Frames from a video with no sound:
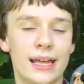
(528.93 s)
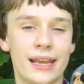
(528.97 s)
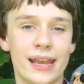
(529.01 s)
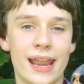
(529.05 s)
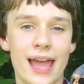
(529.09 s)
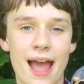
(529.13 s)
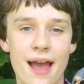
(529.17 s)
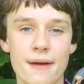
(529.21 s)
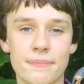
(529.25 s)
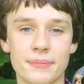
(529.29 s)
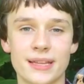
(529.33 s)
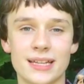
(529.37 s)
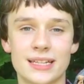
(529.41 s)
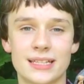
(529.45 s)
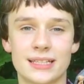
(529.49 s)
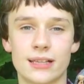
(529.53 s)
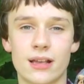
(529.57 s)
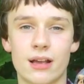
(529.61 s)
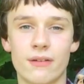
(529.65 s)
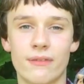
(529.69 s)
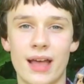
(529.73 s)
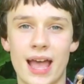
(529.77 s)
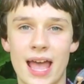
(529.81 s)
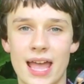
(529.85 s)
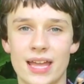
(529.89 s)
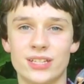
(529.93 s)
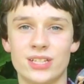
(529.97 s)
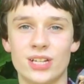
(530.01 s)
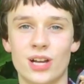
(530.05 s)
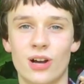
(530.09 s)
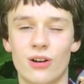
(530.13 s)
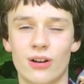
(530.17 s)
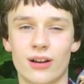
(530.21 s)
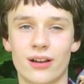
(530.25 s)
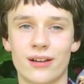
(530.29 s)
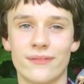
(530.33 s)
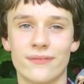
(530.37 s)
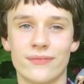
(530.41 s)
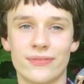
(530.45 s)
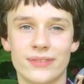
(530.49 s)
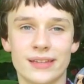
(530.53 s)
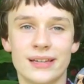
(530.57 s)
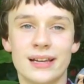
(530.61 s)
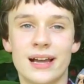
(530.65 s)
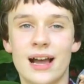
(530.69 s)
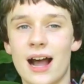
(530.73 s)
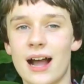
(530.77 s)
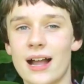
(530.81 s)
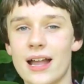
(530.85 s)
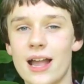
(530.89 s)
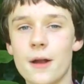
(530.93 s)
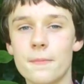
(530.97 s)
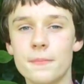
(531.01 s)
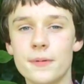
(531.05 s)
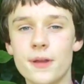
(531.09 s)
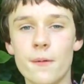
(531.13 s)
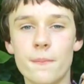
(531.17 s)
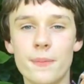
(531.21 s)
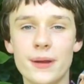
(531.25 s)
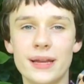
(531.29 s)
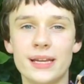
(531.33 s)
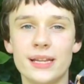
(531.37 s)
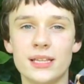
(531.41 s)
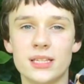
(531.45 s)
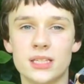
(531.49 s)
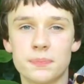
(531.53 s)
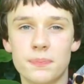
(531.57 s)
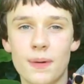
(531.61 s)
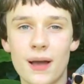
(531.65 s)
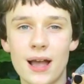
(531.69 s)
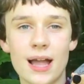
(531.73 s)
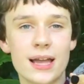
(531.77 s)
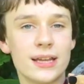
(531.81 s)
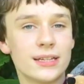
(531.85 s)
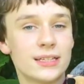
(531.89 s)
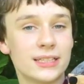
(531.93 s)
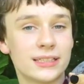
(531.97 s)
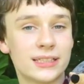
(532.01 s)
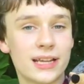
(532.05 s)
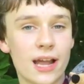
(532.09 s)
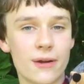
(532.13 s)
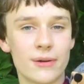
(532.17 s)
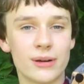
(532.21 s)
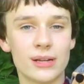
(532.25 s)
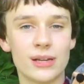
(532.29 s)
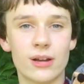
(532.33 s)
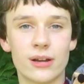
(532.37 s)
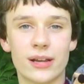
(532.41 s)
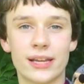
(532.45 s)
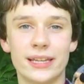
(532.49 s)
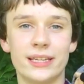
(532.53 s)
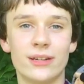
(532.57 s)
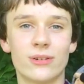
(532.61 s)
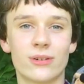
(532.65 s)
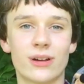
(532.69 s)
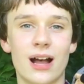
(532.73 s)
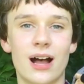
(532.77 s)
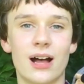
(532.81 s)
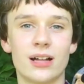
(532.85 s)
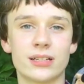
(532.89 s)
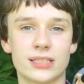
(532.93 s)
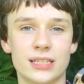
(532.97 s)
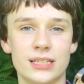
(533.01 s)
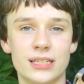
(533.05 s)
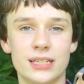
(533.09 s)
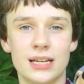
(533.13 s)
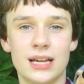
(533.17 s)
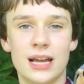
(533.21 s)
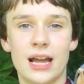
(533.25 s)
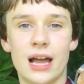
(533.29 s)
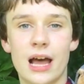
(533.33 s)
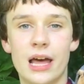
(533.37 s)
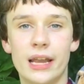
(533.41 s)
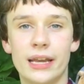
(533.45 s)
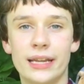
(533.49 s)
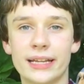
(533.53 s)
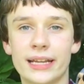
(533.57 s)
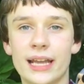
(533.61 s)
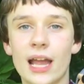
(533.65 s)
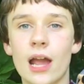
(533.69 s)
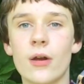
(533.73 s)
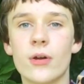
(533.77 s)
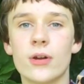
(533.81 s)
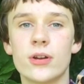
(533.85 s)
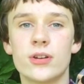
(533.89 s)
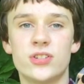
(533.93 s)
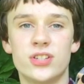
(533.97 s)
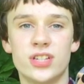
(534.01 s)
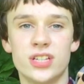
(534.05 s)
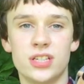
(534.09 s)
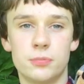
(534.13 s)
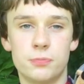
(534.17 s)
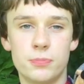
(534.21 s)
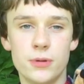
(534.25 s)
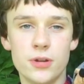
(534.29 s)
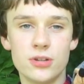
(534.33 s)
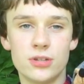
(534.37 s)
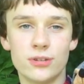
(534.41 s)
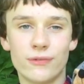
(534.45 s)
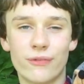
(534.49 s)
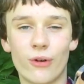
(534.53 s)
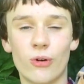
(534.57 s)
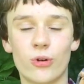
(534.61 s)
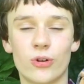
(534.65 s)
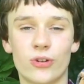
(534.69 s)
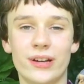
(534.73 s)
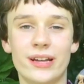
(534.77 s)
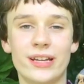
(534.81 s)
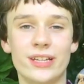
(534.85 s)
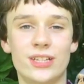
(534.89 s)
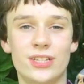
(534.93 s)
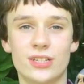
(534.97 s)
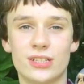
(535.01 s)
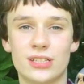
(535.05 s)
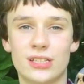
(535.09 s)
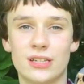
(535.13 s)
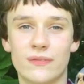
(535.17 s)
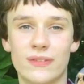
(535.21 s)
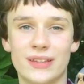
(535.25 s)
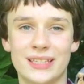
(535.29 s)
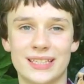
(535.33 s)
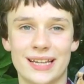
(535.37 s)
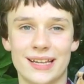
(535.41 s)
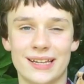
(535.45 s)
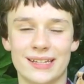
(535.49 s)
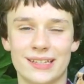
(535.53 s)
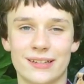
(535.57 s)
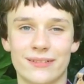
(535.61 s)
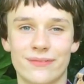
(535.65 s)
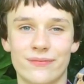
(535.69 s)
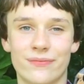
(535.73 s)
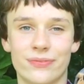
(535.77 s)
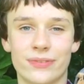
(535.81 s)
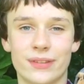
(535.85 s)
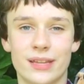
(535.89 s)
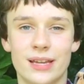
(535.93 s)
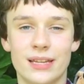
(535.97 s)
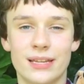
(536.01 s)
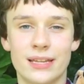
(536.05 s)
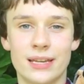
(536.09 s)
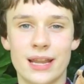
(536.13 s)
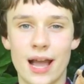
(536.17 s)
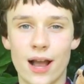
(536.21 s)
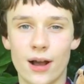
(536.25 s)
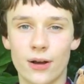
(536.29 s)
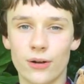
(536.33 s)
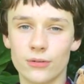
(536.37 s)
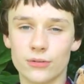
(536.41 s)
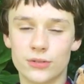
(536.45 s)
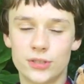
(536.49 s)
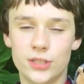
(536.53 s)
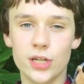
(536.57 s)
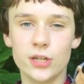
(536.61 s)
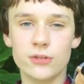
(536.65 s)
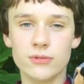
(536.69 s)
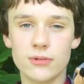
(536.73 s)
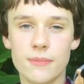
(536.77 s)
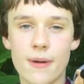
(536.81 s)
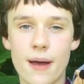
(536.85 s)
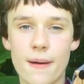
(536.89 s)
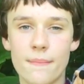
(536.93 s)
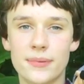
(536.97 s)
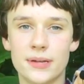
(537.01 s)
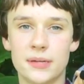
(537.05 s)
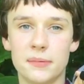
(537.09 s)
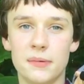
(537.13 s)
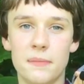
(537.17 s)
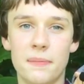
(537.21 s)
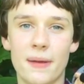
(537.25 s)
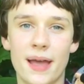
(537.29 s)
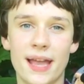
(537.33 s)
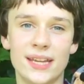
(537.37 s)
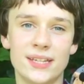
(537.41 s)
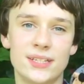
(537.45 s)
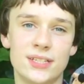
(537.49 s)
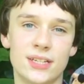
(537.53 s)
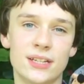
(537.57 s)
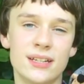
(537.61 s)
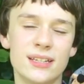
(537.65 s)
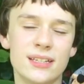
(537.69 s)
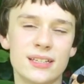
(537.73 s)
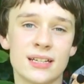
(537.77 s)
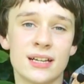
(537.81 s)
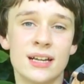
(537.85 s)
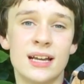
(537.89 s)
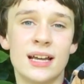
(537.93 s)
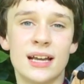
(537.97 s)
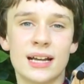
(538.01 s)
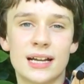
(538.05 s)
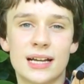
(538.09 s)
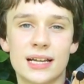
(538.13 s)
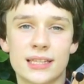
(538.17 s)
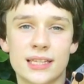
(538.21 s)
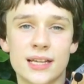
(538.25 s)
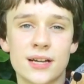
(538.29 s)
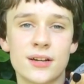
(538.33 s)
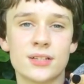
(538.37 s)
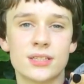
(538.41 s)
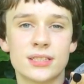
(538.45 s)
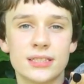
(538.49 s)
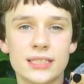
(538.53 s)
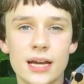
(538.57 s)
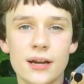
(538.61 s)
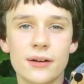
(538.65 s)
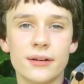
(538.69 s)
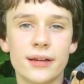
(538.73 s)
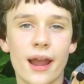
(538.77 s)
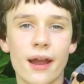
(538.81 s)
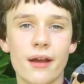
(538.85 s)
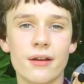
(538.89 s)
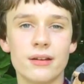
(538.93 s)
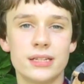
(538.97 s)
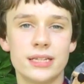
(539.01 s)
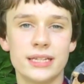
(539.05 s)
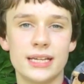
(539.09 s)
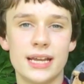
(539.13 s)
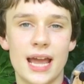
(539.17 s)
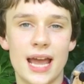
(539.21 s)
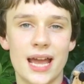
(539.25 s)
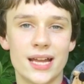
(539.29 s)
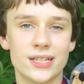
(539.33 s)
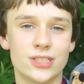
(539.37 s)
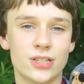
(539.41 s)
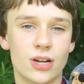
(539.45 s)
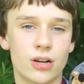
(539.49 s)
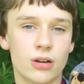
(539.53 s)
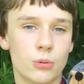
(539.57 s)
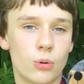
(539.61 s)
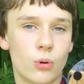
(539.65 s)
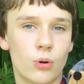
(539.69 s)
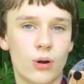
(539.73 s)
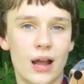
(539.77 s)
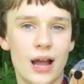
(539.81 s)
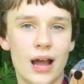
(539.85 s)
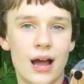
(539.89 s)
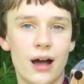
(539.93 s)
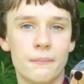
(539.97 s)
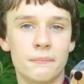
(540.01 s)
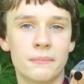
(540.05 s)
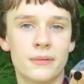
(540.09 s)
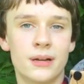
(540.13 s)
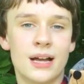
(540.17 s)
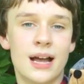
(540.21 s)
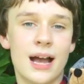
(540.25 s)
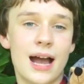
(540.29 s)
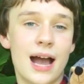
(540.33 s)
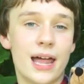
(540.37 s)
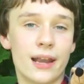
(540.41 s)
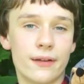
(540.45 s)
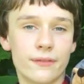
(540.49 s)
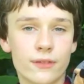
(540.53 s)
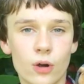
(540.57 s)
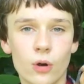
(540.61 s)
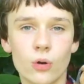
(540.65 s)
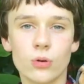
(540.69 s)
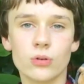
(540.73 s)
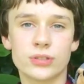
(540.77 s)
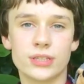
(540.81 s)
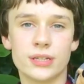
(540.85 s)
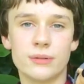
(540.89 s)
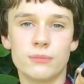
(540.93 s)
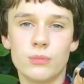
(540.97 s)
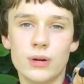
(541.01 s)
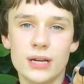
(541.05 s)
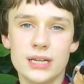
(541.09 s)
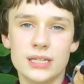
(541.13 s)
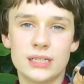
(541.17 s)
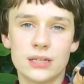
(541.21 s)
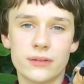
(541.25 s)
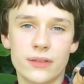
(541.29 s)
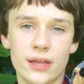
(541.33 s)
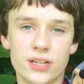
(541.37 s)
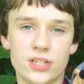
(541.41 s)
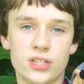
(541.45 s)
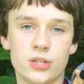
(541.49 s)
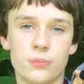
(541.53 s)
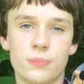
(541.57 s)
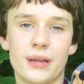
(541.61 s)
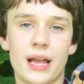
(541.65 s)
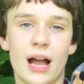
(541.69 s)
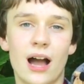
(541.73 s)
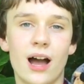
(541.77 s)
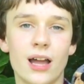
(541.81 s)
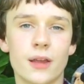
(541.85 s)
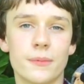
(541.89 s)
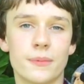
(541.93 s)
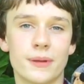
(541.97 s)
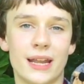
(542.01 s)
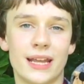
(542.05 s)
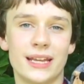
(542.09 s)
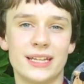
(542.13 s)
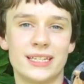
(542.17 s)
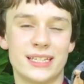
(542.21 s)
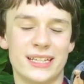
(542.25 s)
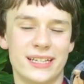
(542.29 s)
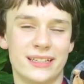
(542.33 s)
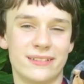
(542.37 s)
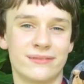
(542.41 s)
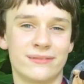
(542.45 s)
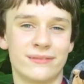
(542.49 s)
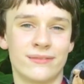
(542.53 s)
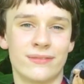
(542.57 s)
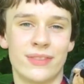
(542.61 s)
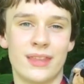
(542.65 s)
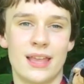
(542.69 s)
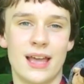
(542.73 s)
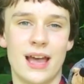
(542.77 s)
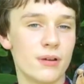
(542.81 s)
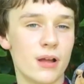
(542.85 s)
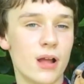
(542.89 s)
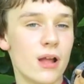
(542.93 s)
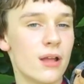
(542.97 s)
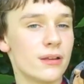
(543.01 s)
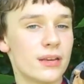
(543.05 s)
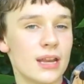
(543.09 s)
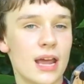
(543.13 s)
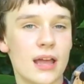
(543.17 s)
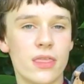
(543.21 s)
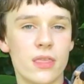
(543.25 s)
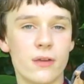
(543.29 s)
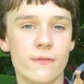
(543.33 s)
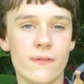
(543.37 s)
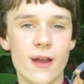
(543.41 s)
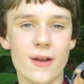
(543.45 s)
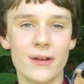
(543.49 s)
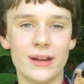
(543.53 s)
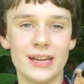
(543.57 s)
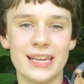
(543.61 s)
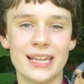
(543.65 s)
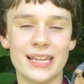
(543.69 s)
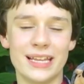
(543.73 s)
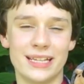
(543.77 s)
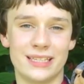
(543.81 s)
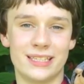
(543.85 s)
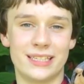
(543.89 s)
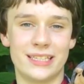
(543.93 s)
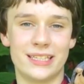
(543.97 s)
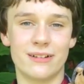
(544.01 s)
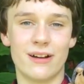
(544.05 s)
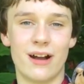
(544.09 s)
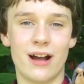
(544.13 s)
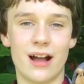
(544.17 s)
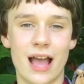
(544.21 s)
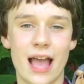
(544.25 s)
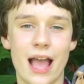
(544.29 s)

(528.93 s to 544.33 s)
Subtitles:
and habits of a hedgehog. I hope you have been inspired to go and look in your garden and encourage these beautiful creatures to visit. Now, do remember to be patient, because there is no guarantee a hedgehog will come, and of course in winter they should be hibernating. But at the very least, you are